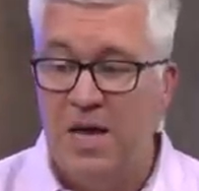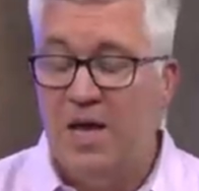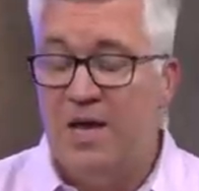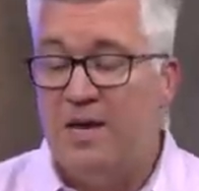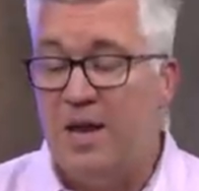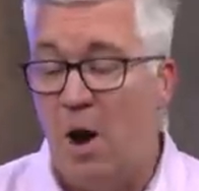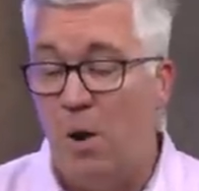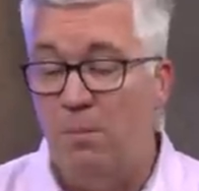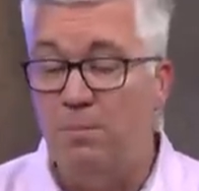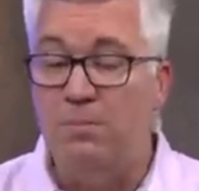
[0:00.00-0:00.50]

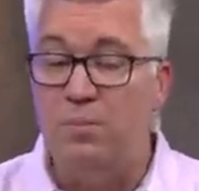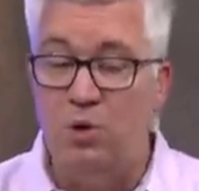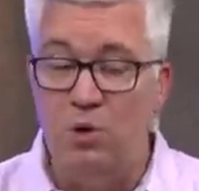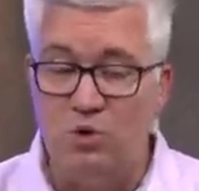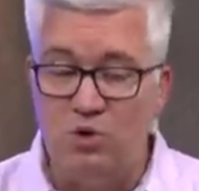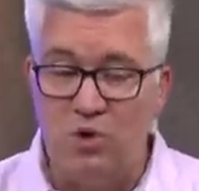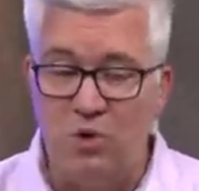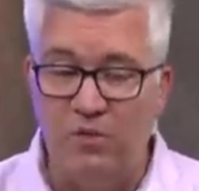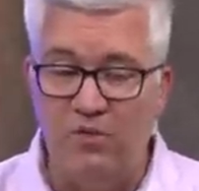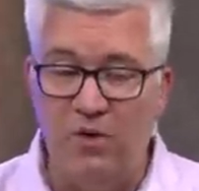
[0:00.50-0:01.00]
Now,
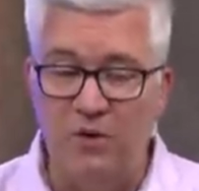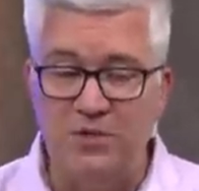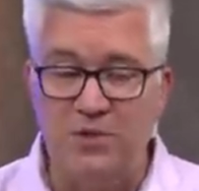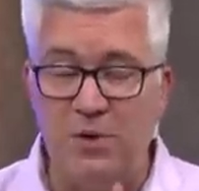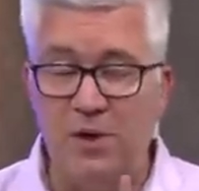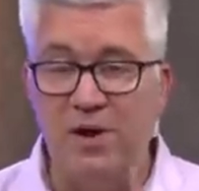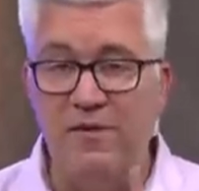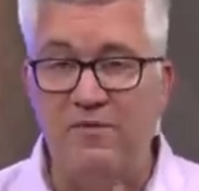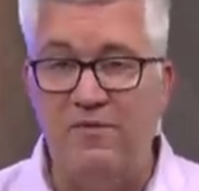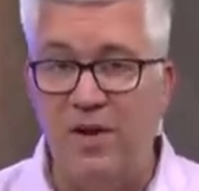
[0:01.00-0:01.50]
mutual funds
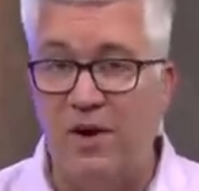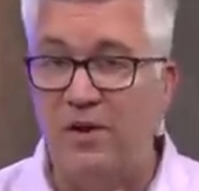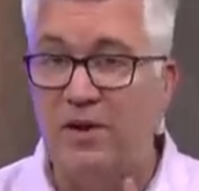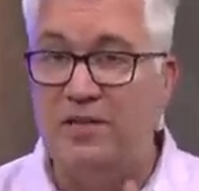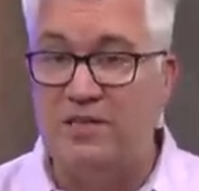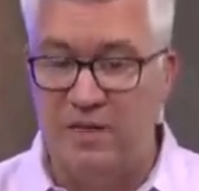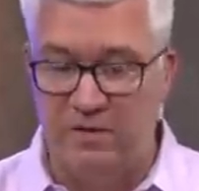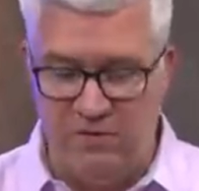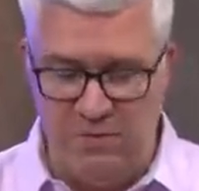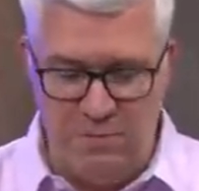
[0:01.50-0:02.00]
are a very
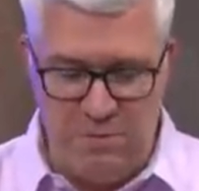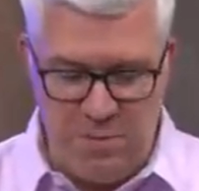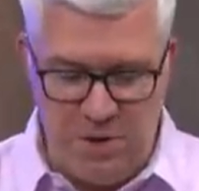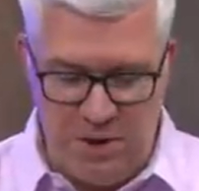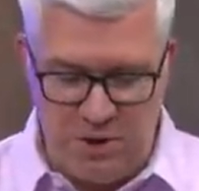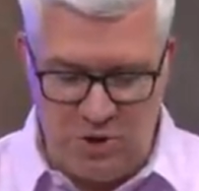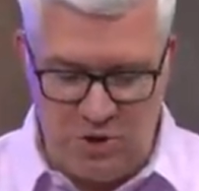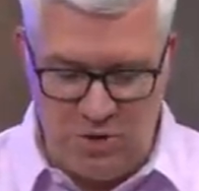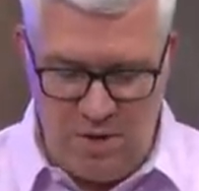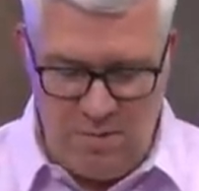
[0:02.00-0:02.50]
different
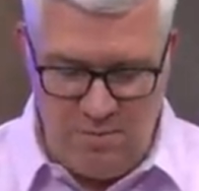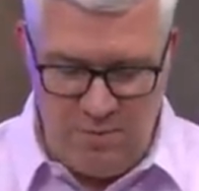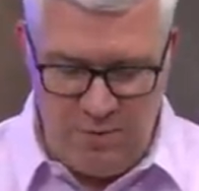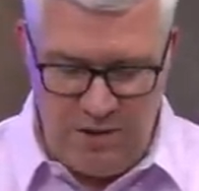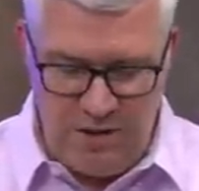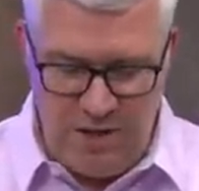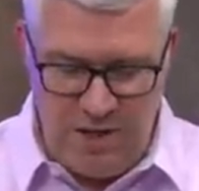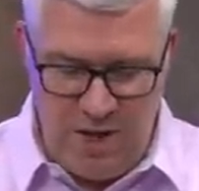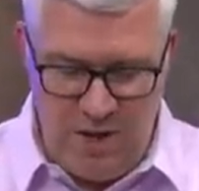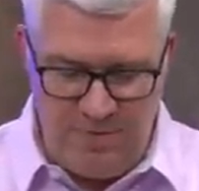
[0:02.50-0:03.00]
picture. I'm
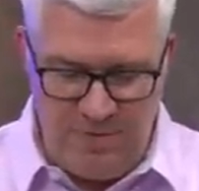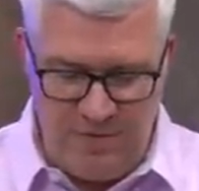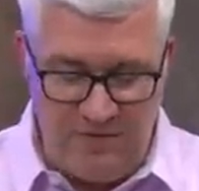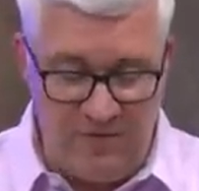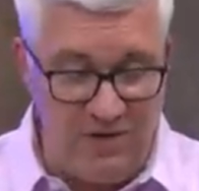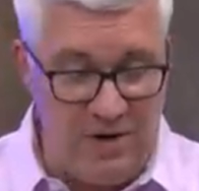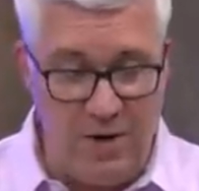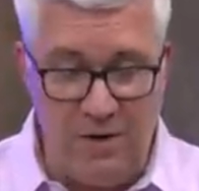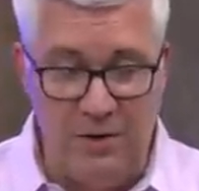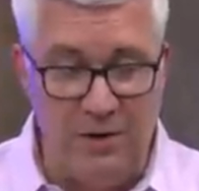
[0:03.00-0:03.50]
bringing up the
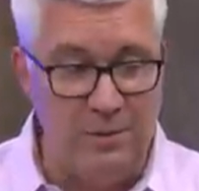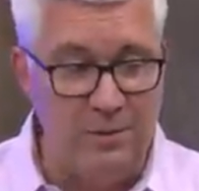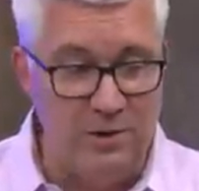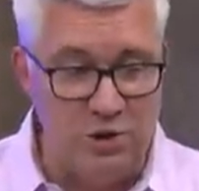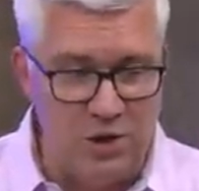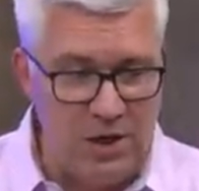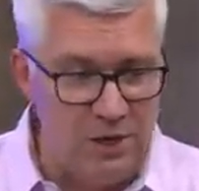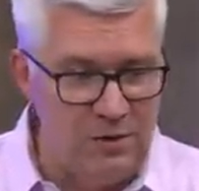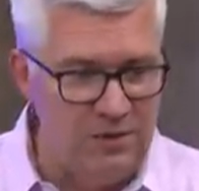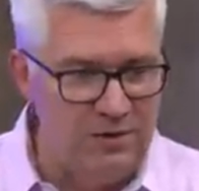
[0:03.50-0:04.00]
Fidelity
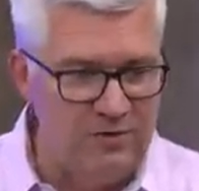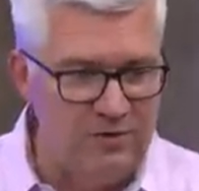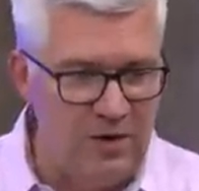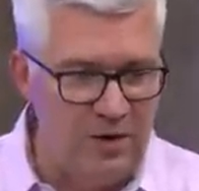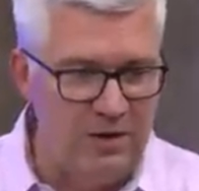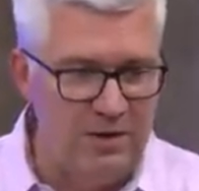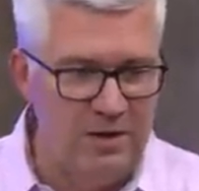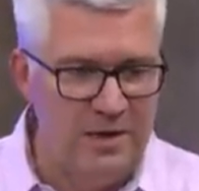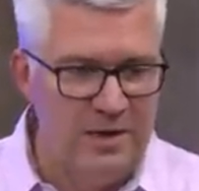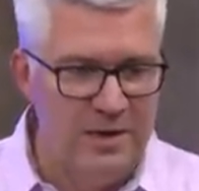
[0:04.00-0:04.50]
Magellan Fund.